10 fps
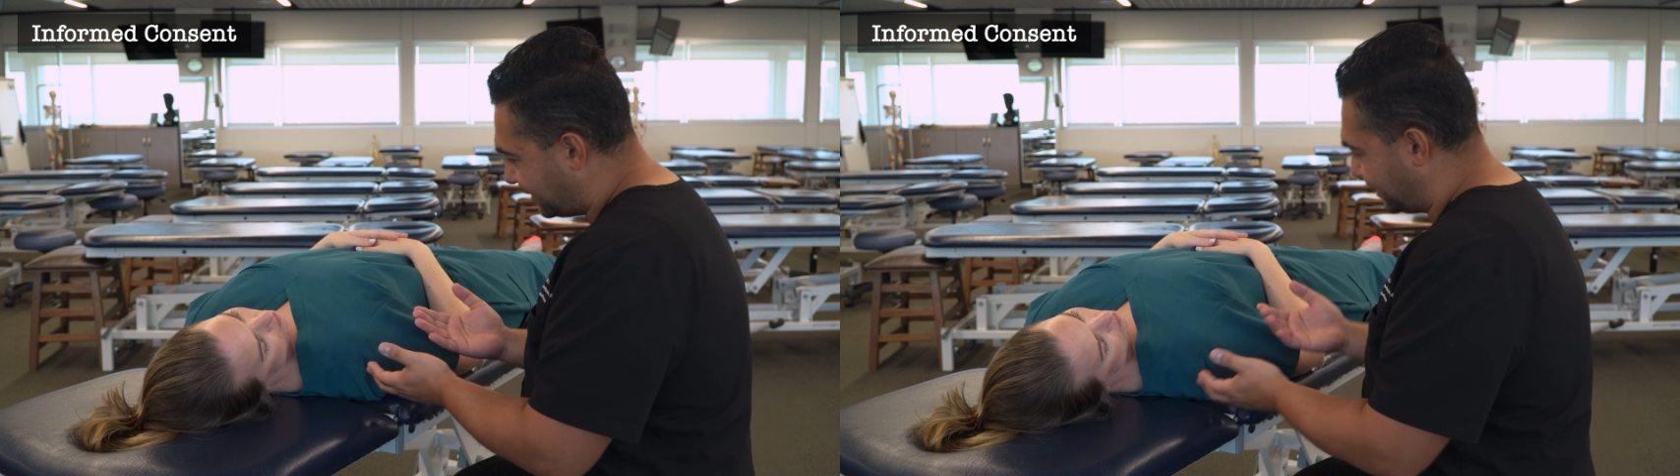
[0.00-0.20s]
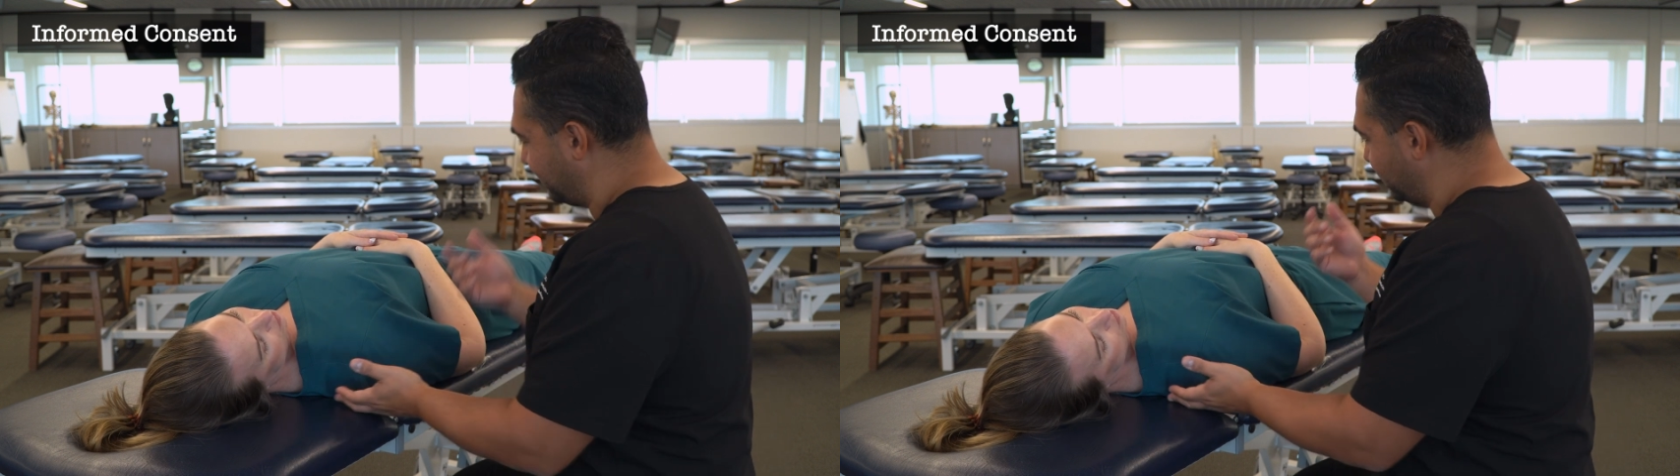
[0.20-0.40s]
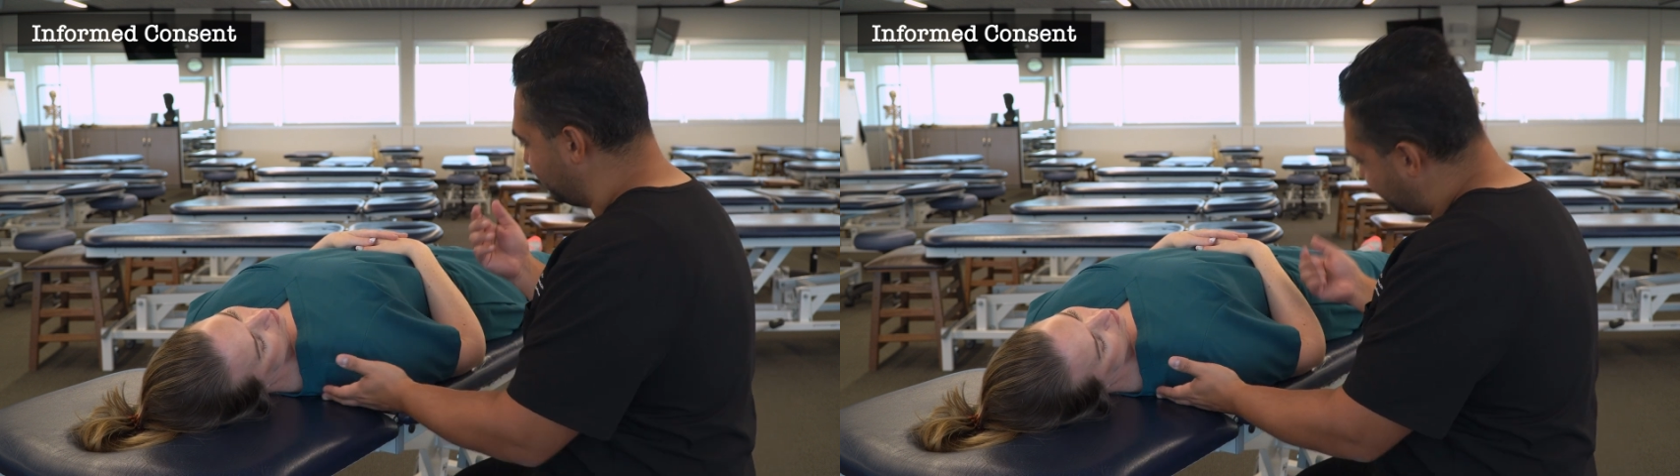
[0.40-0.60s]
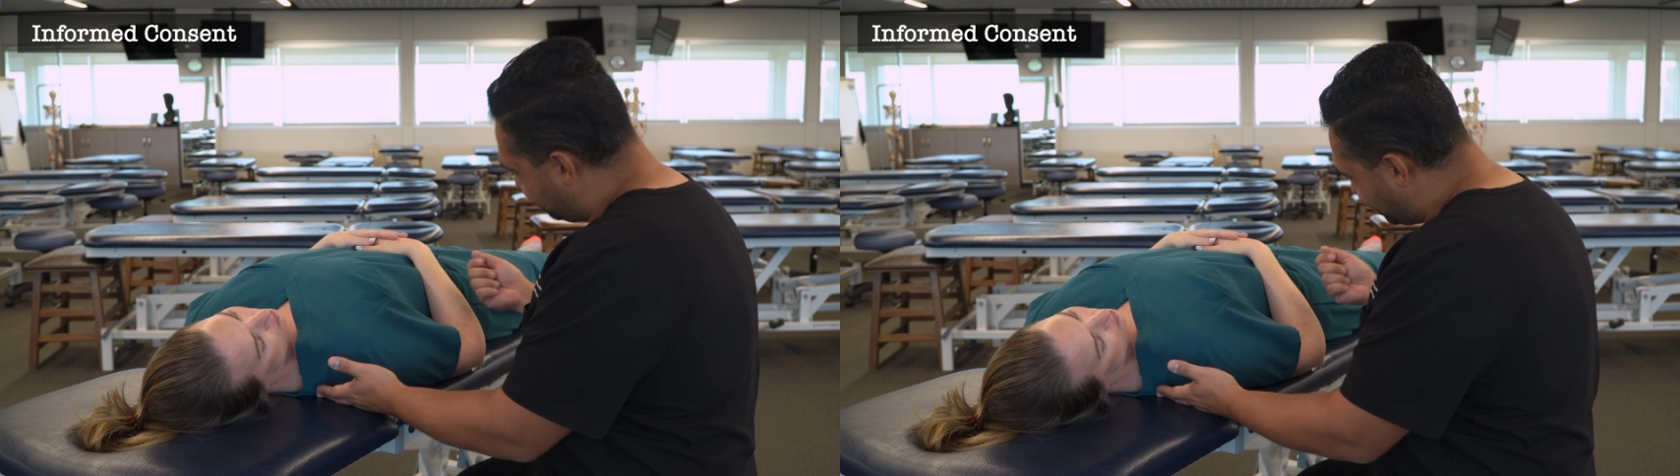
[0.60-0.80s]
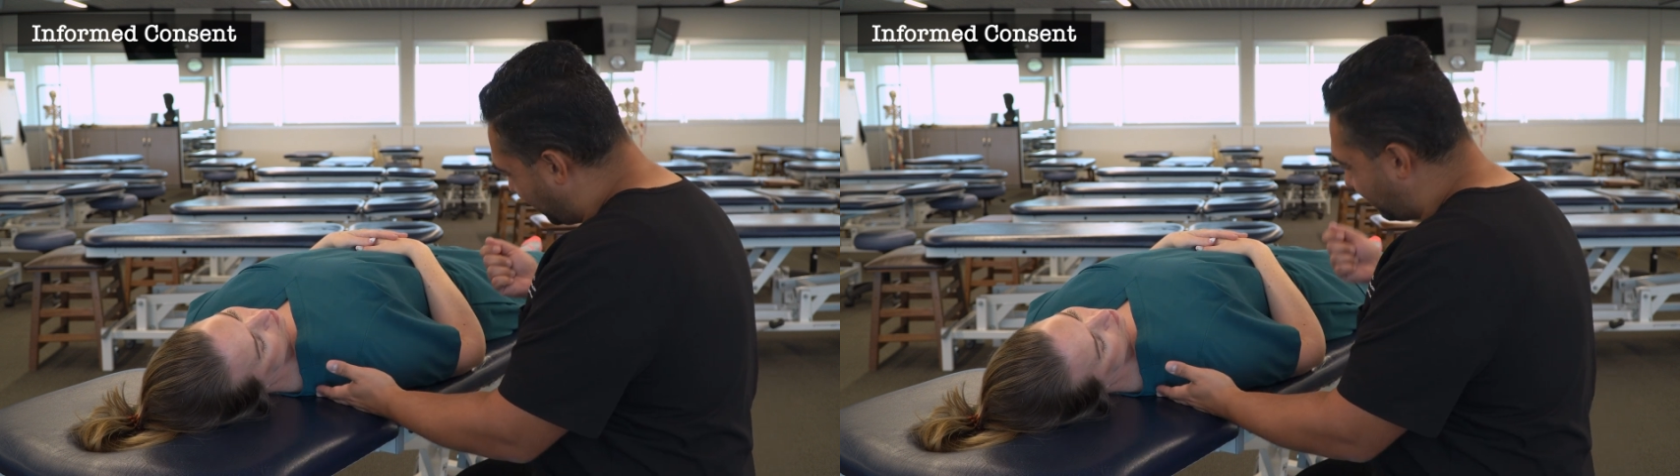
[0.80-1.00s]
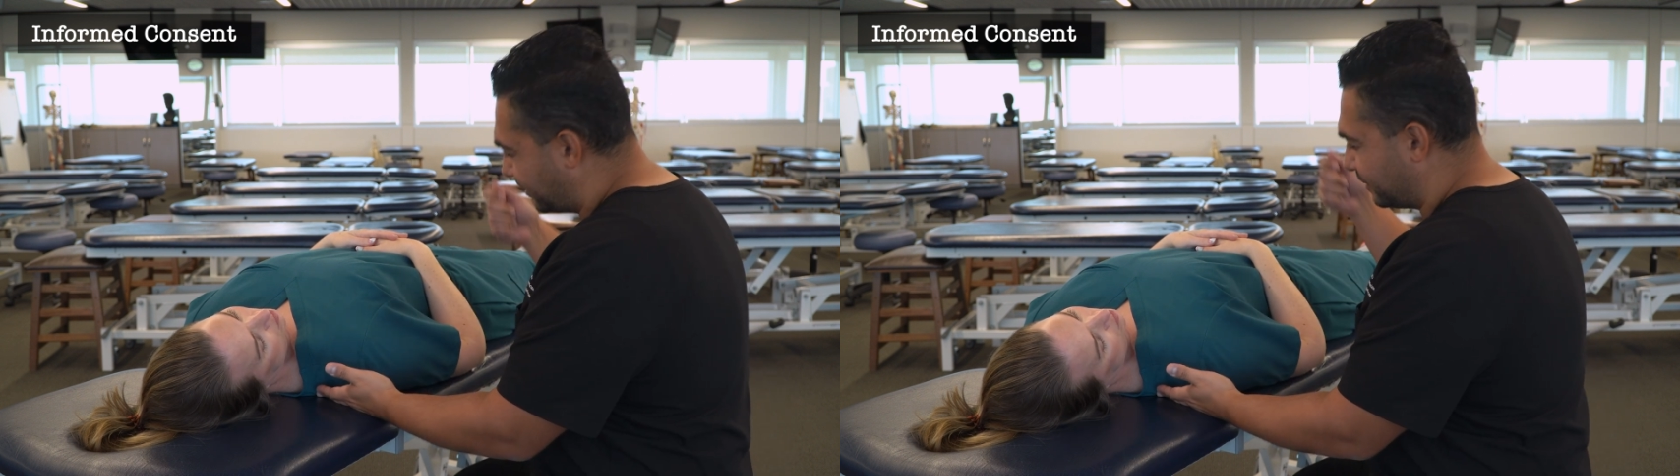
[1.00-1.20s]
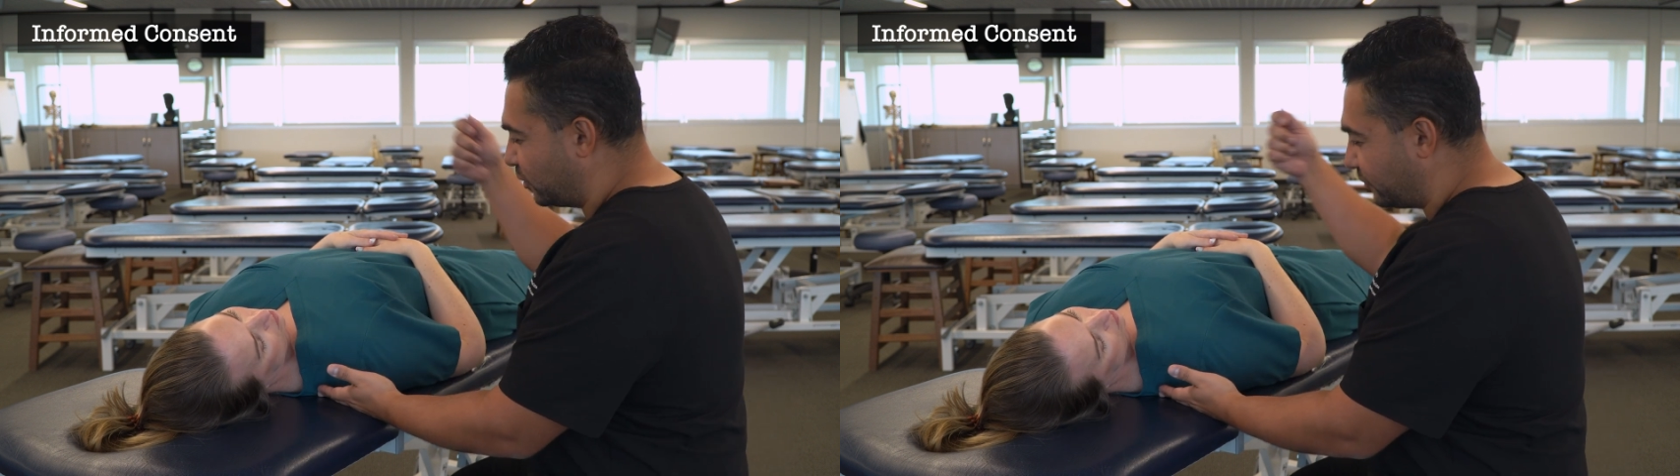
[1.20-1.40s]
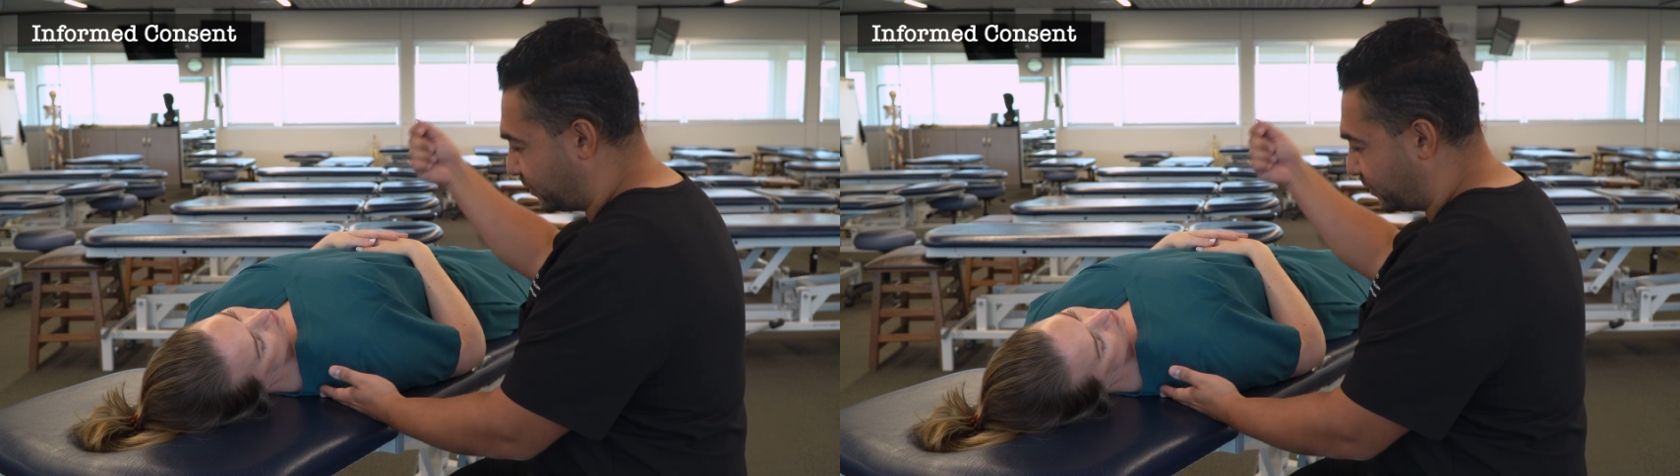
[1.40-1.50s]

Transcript: I'm going to probably move